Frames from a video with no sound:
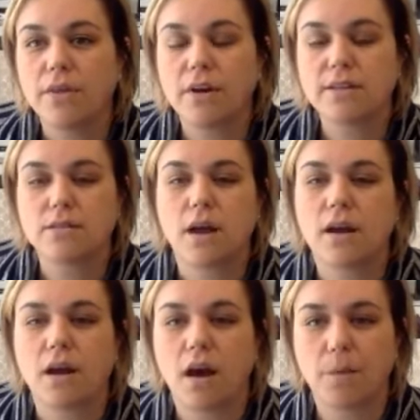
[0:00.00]
There is
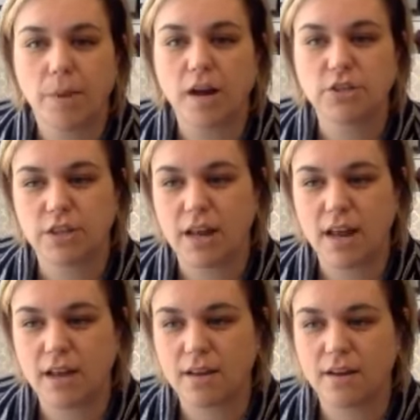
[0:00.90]
not a
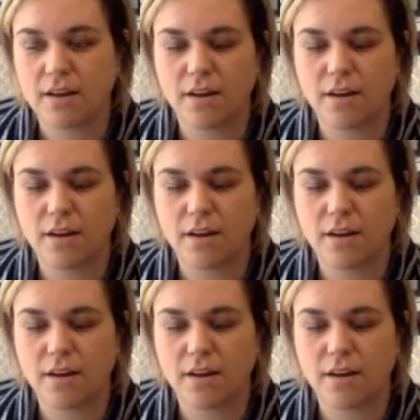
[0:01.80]
homogeneity